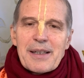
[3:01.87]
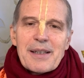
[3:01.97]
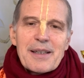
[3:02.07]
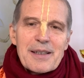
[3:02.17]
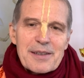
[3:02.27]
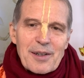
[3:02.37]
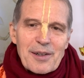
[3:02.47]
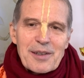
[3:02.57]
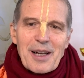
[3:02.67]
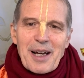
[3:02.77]
in this
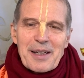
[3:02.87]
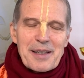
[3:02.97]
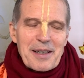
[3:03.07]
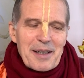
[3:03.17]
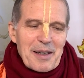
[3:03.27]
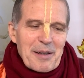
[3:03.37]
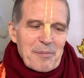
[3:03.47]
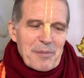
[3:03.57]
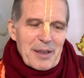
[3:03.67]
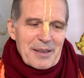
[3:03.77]
online
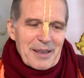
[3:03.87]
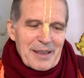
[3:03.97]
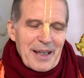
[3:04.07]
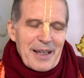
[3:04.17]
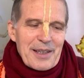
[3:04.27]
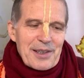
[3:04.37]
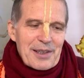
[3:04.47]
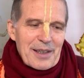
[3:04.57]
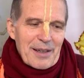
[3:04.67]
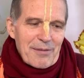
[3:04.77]

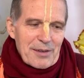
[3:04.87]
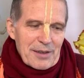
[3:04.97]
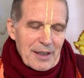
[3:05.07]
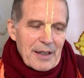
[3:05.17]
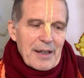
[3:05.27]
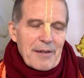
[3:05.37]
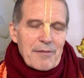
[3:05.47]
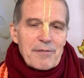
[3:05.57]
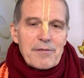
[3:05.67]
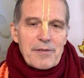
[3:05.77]
presentation. I was
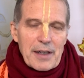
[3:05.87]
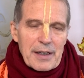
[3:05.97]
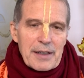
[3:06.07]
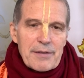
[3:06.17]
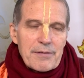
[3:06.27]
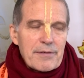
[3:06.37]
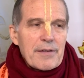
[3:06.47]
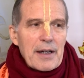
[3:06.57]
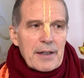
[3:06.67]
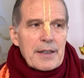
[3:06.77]
very,
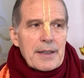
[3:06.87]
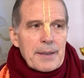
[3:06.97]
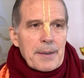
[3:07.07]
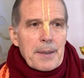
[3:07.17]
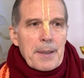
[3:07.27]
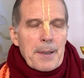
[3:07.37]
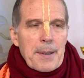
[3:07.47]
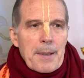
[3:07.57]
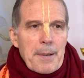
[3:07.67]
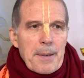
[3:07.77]
very
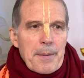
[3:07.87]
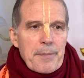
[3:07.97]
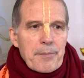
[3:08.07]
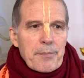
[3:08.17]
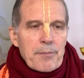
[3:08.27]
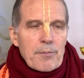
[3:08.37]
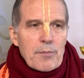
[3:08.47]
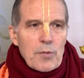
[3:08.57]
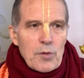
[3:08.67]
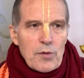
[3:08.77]

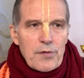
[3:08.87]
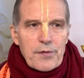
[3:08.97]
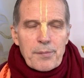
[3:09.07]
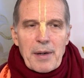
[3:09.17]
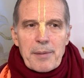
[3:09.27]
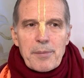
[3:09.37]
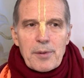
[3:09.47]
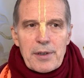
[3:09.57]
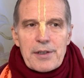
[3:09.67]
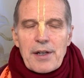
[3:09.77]
moved by
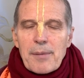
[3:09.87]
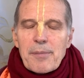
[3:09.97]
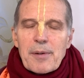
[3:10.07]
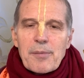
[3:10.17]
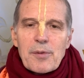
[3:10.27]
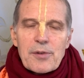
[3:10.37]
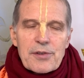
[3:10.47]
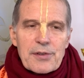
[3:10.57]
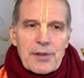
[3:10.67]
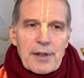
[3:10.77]
Burijam
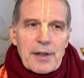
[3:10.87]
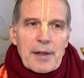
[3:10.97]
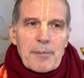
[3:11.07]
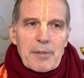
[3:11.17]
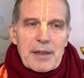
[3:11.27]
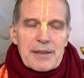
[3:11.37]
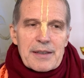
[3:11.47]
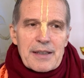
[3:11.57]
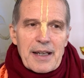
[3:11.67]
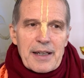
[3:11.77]
Prabhu's
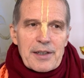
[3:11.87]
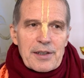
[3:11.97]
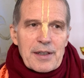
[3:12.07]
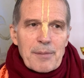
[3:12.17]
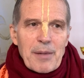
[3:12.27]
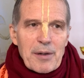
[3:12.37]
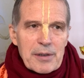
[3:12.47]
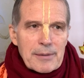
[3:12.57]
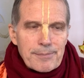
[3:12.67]
presentation about